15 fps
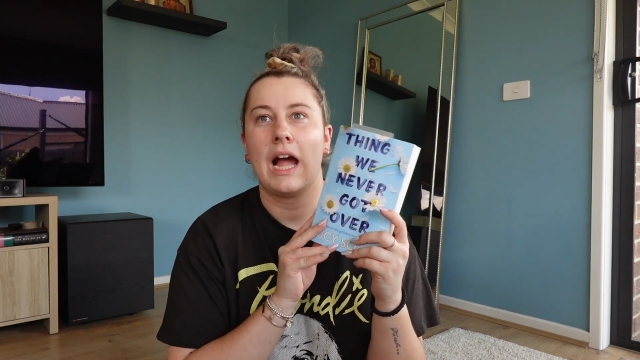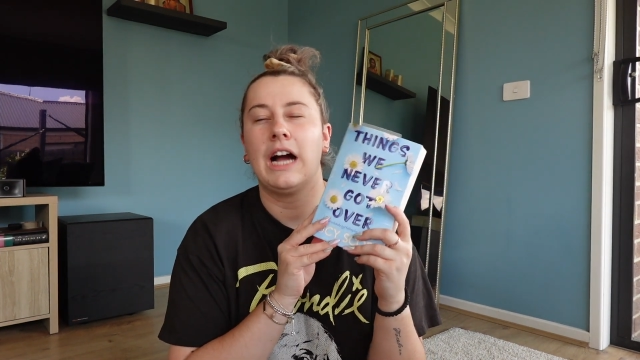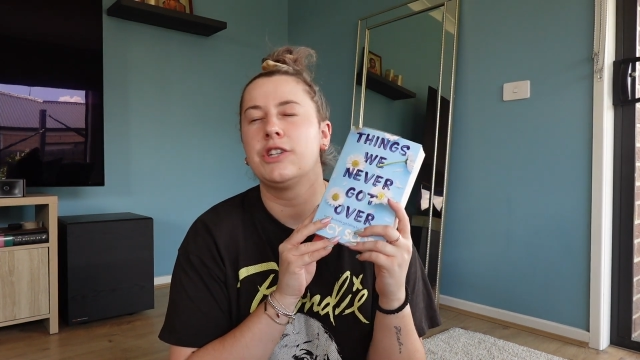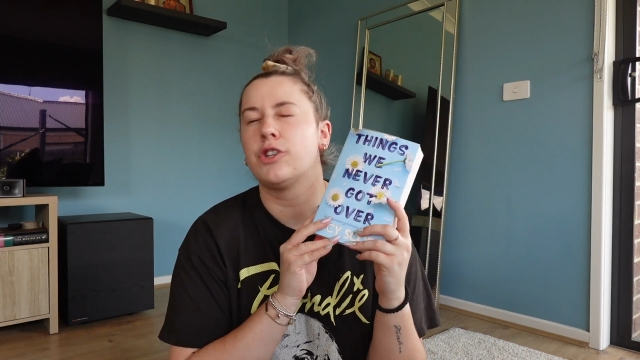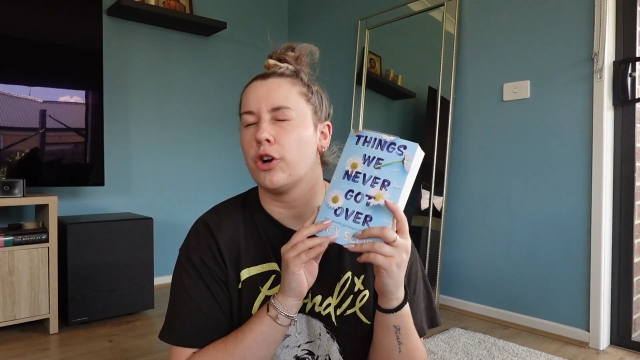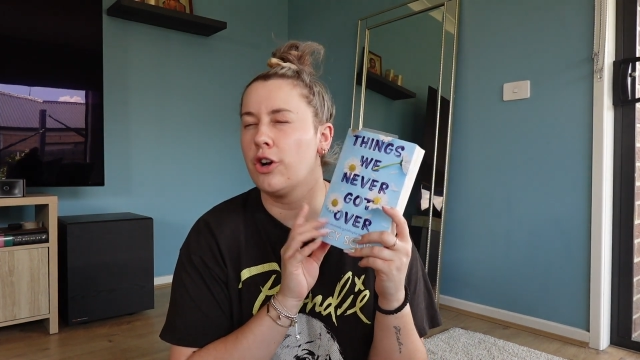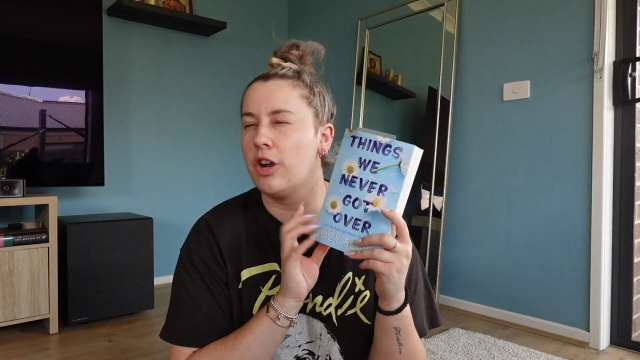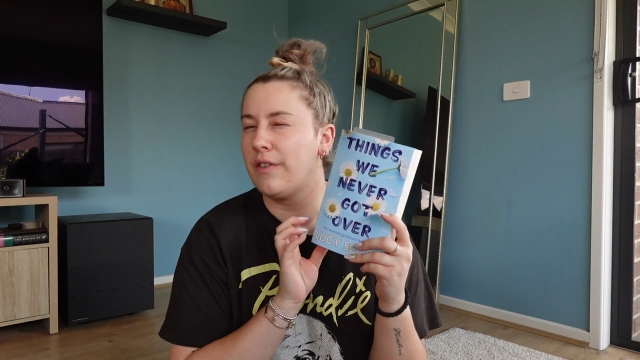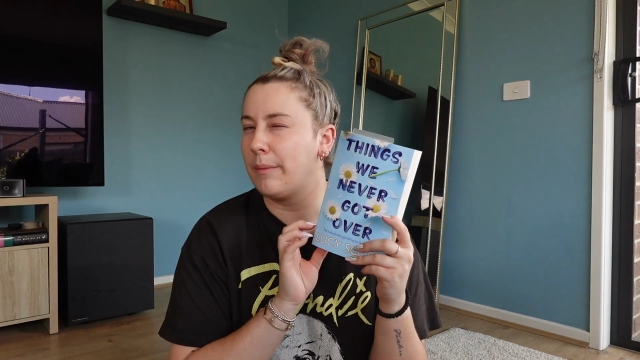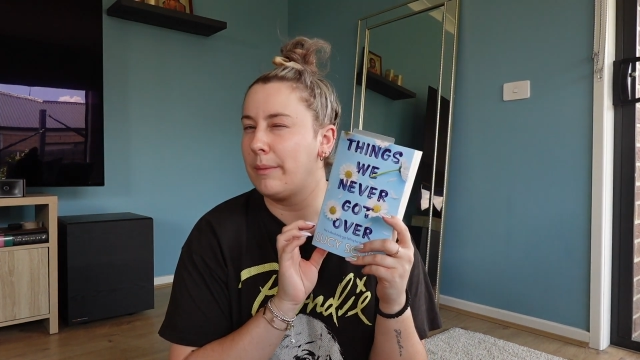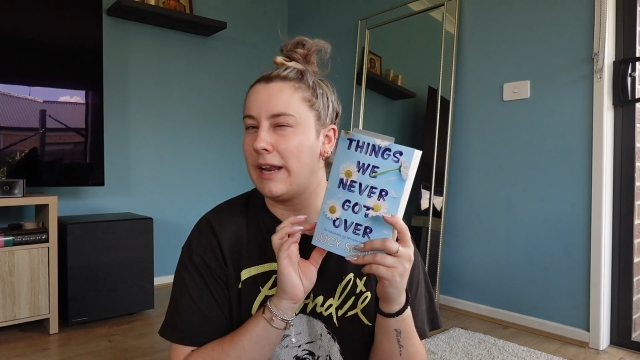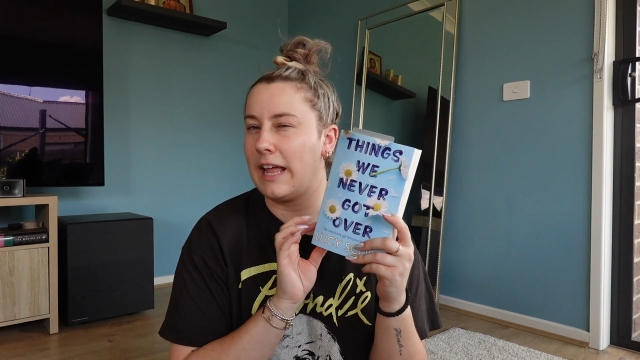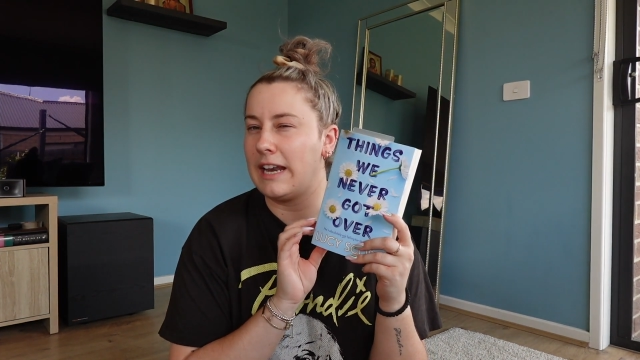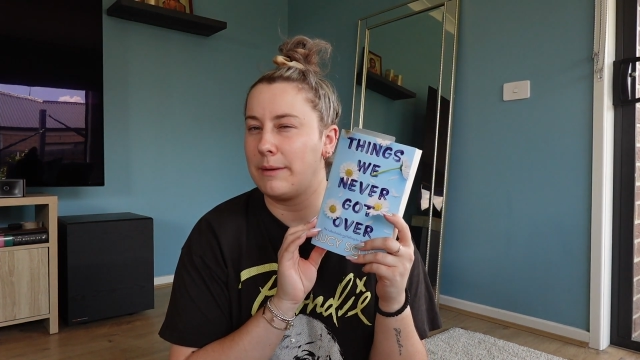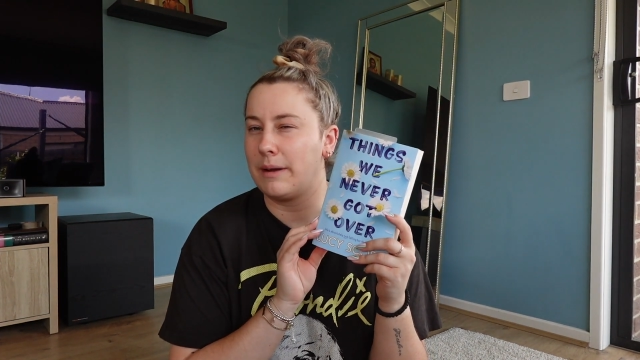I don't know if I'm going
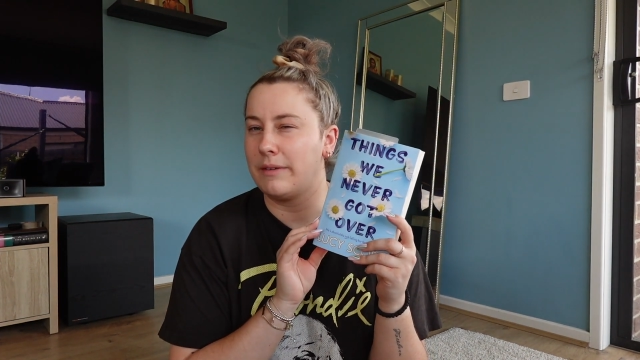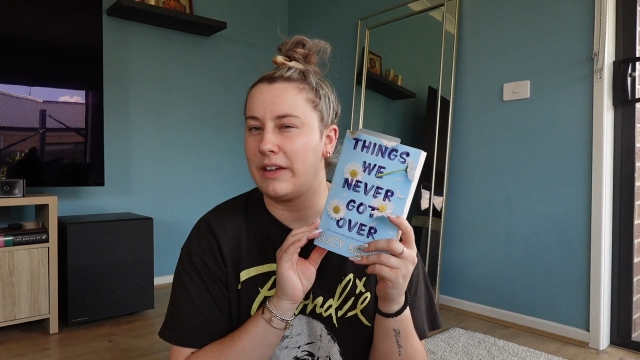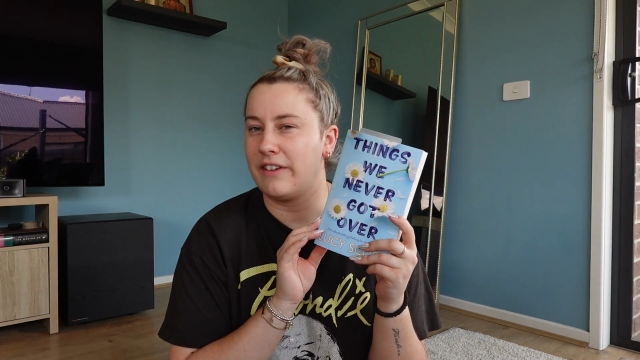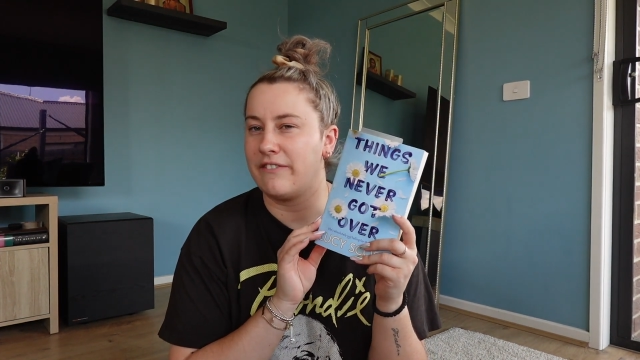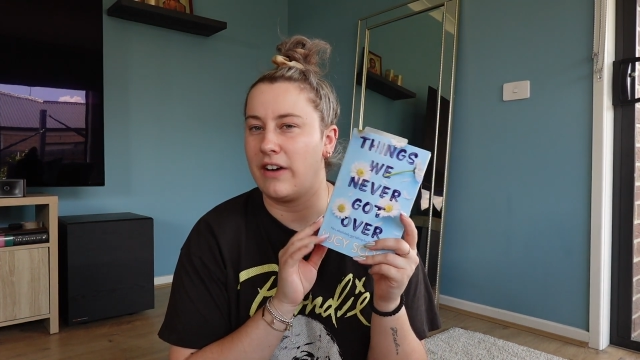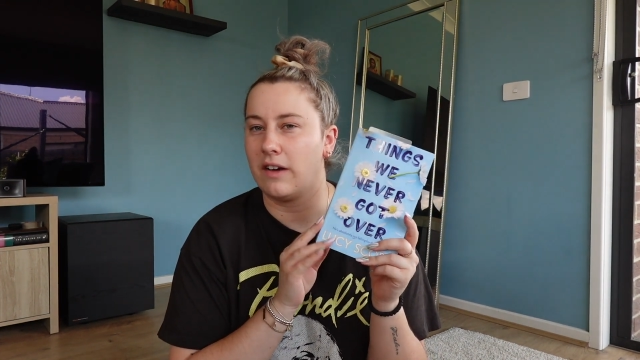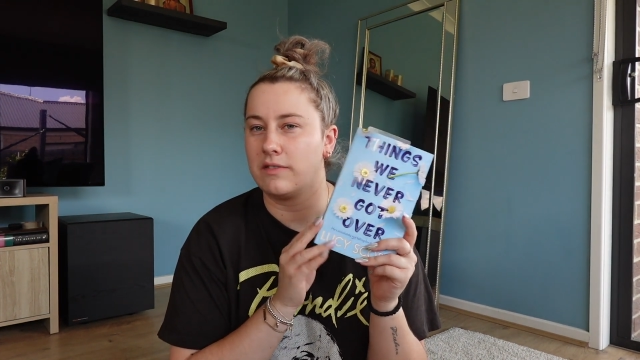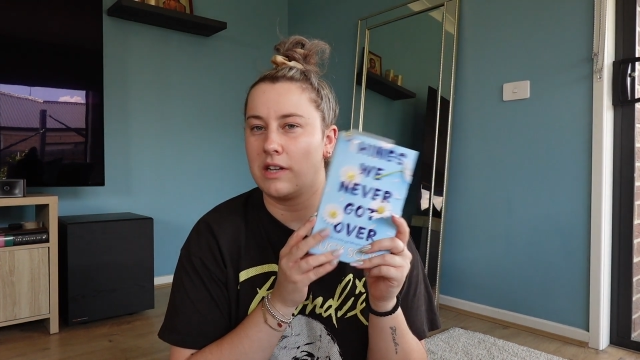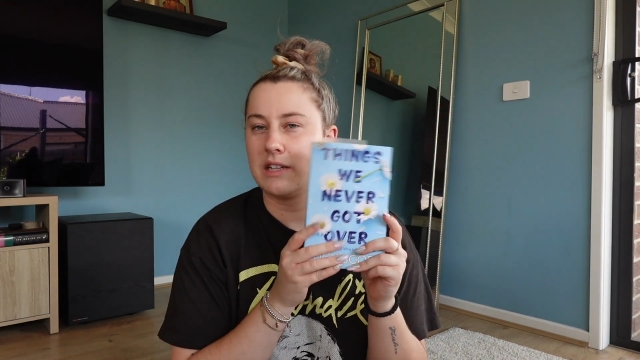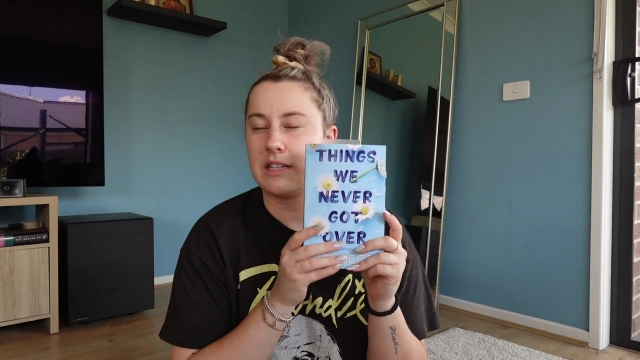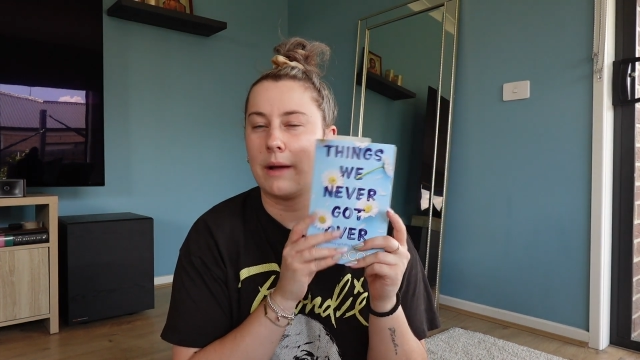to end up giving it 5 stars.